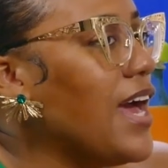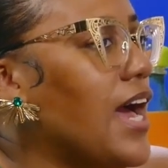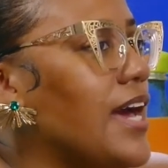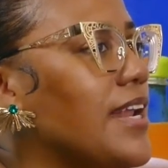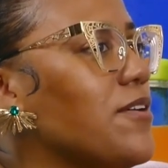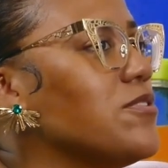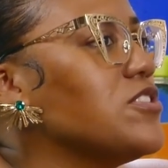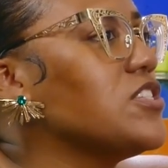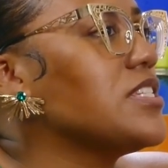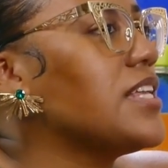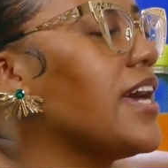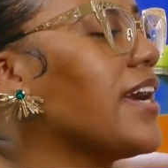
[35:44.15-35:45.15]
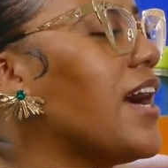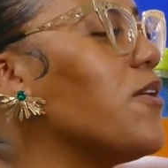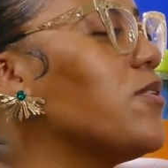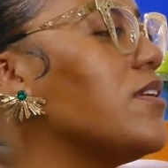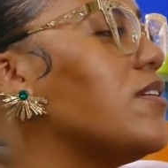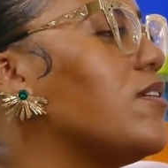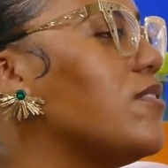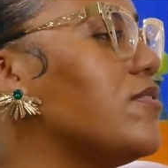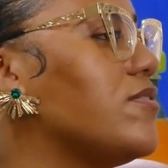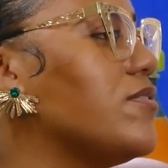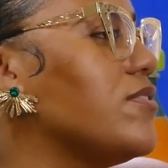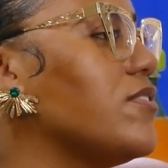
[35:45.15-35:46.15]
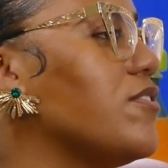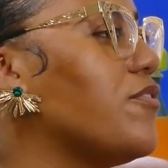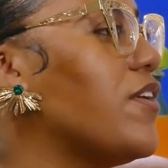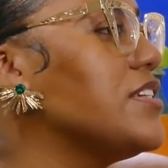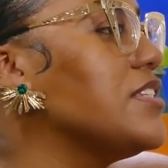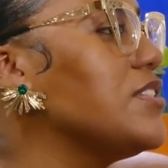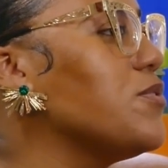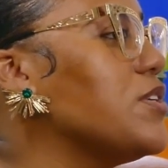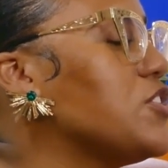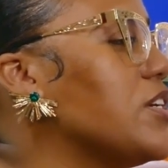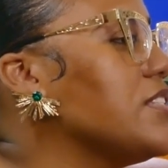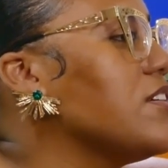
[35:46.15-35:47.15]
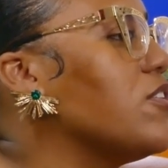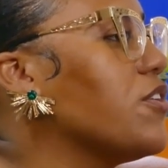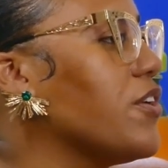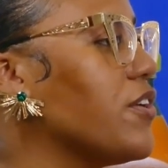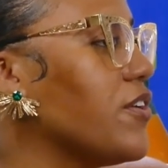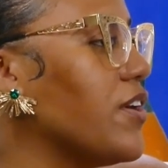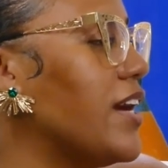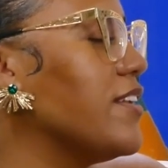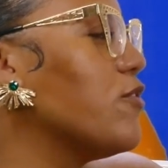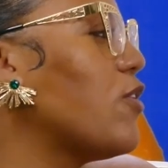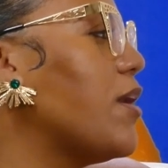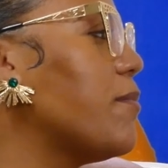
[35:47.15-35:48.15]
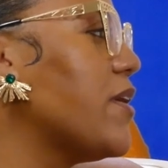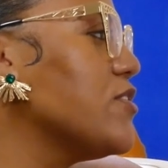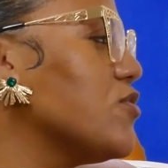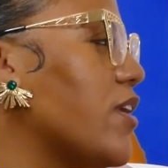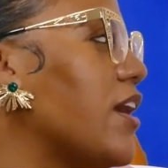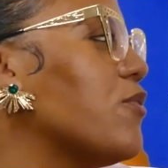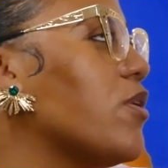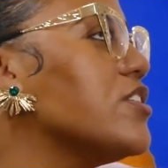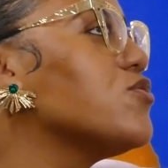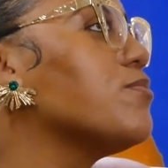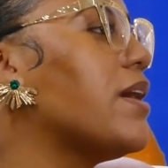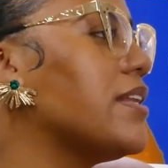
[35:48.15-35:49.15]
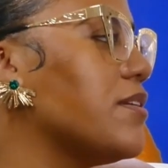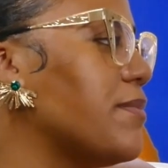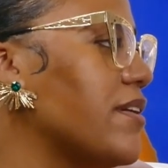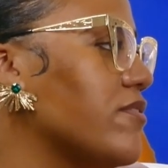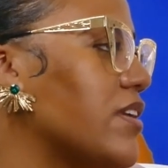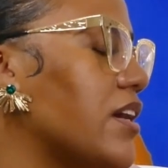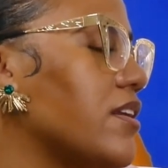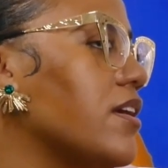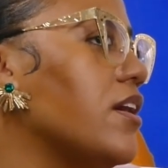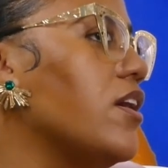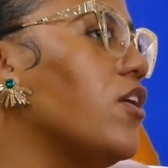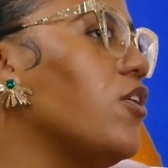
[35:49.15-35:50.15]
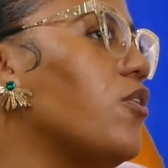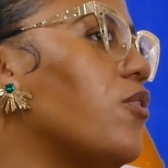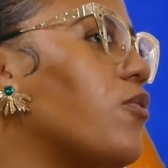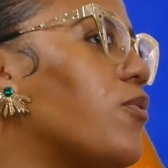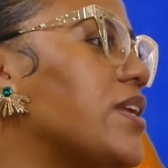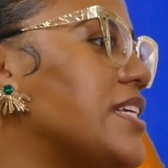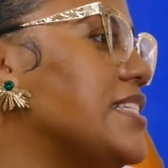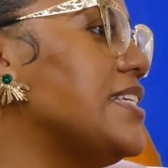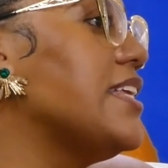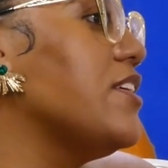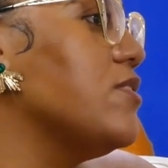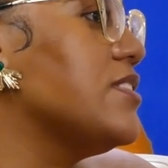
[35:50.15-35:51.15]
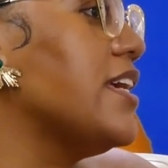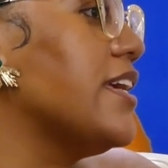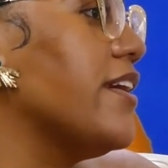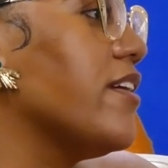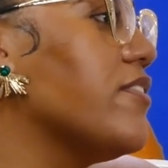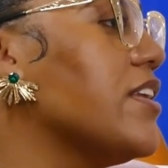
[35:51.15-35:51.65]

And I was just like, I would love for a situation to occur. And Anwar's reminded me of that. When he's saying he'll take care of it.